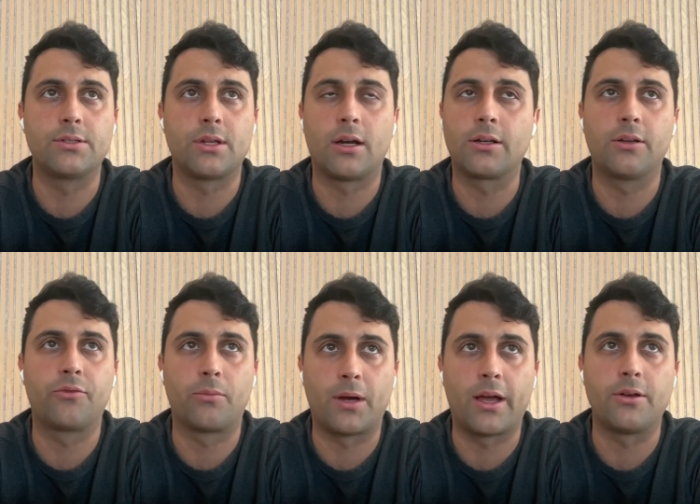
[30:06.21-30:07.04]
not good for
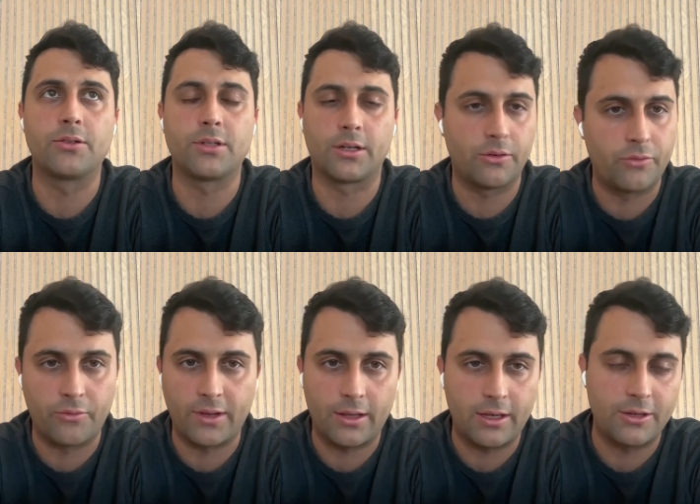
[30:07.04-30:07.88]
miners, not good for
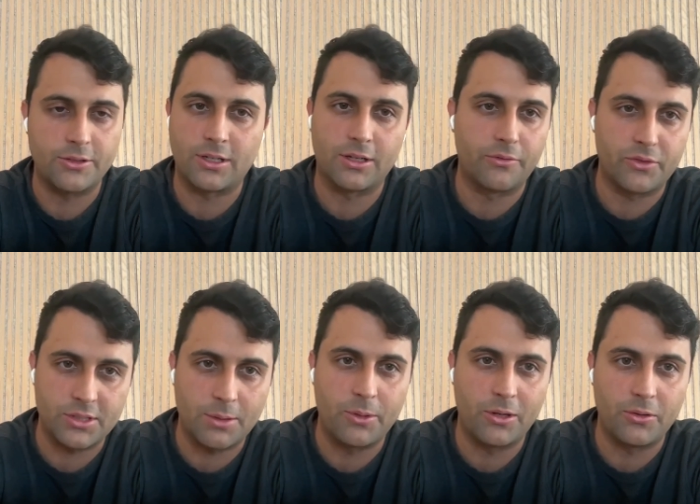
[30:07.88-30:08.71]
validators, not good for
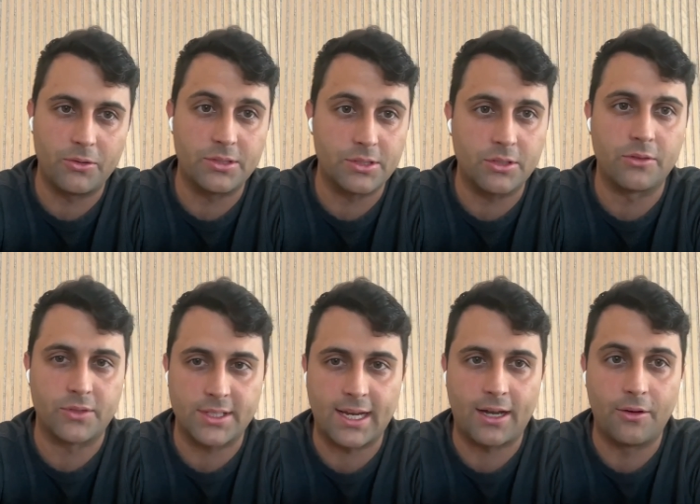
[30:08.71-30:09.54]
subnet owners. It's good for
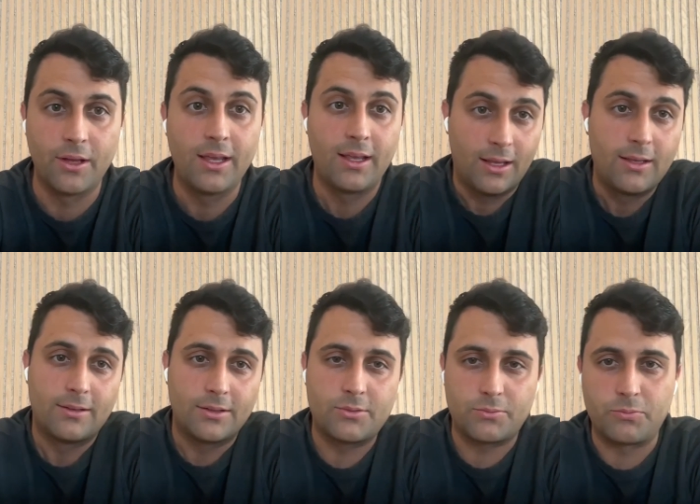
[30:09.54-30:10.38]
TAO.
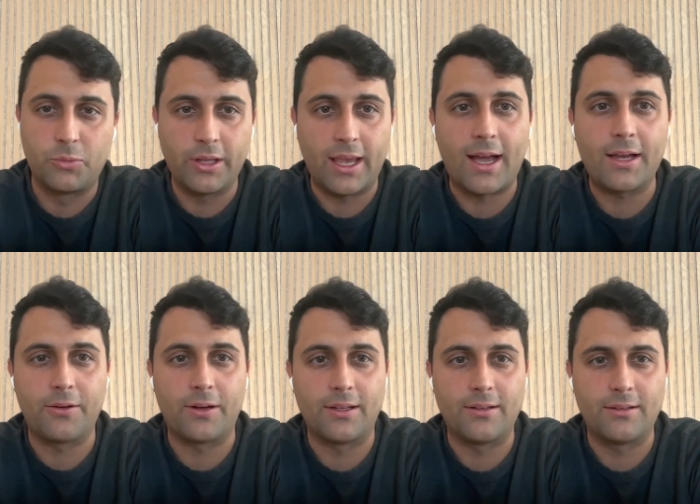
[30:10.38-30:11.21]
It's really
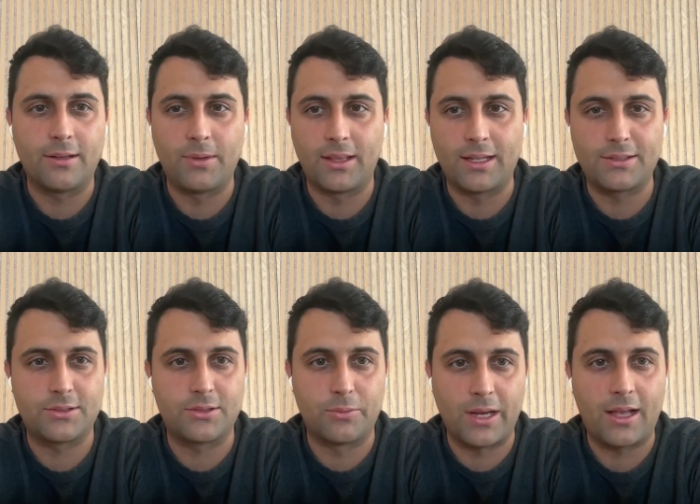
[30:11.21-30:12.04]
accurate. I mean, that's
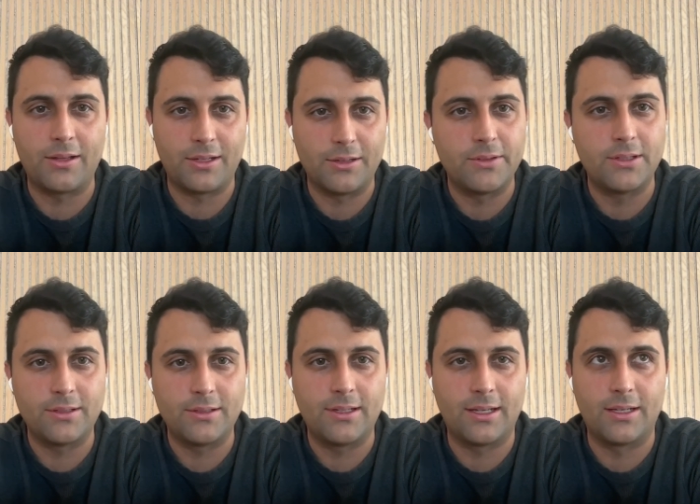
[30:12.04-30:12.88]
the reality of it.
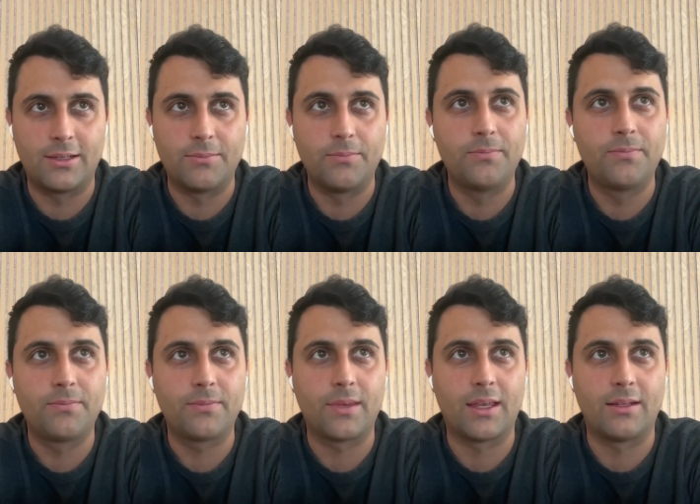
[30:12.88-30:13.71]
And
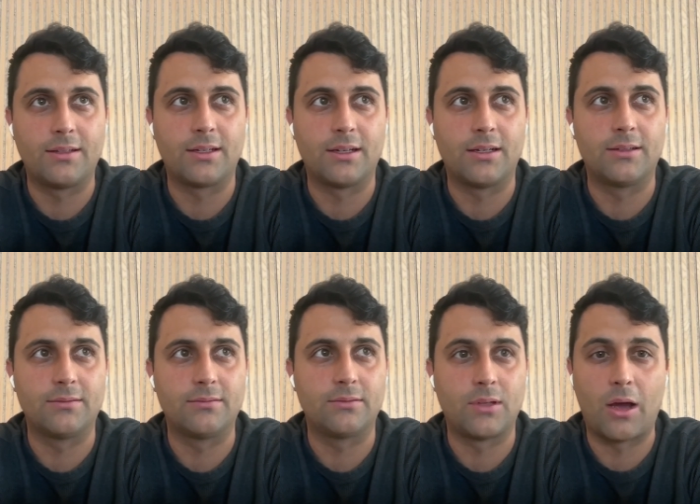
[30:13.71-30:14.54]

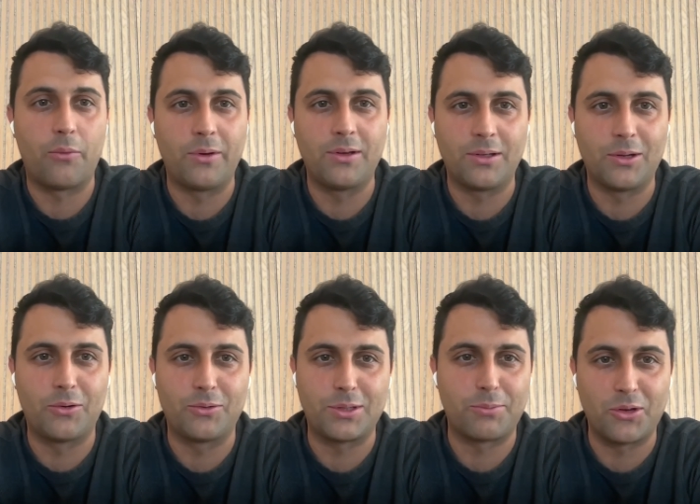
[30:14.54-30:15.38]
now we,
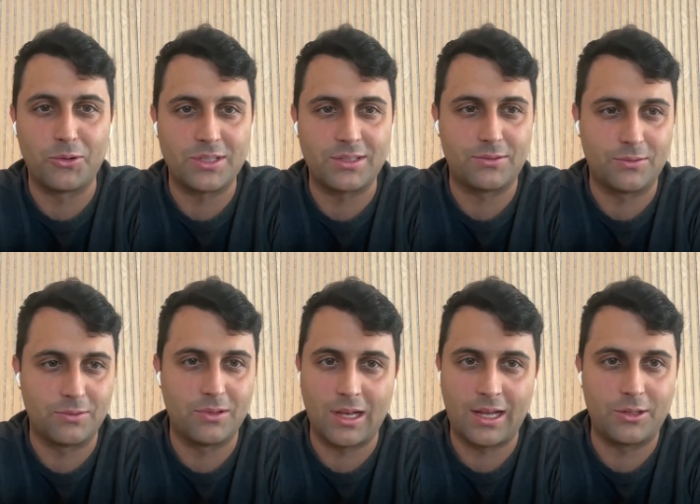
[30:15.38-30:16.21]
subnet owners
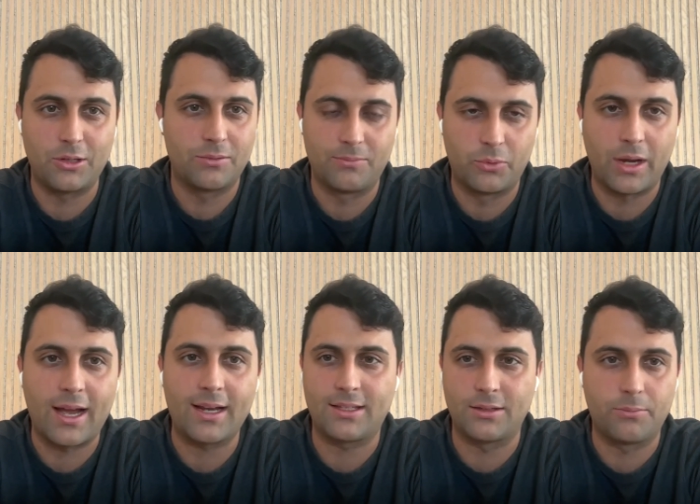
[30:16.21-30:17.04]
had to
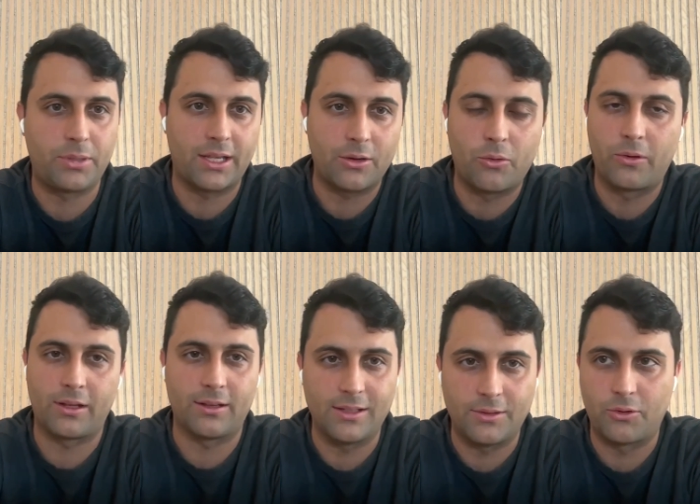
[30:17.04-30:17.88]
react and plan
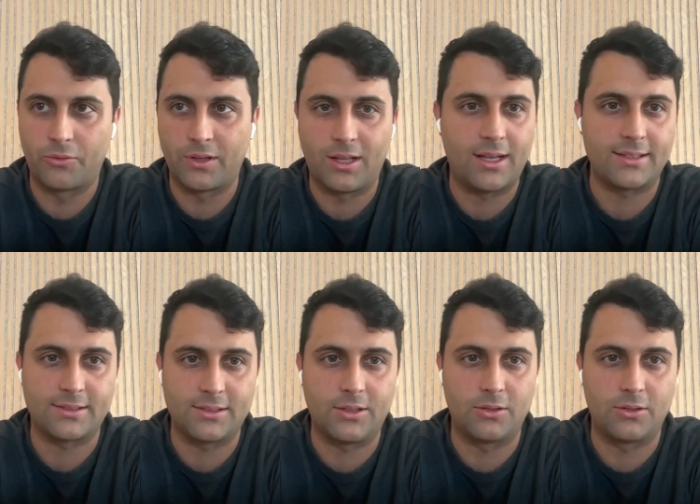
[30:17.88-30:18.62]
accordingly over the last,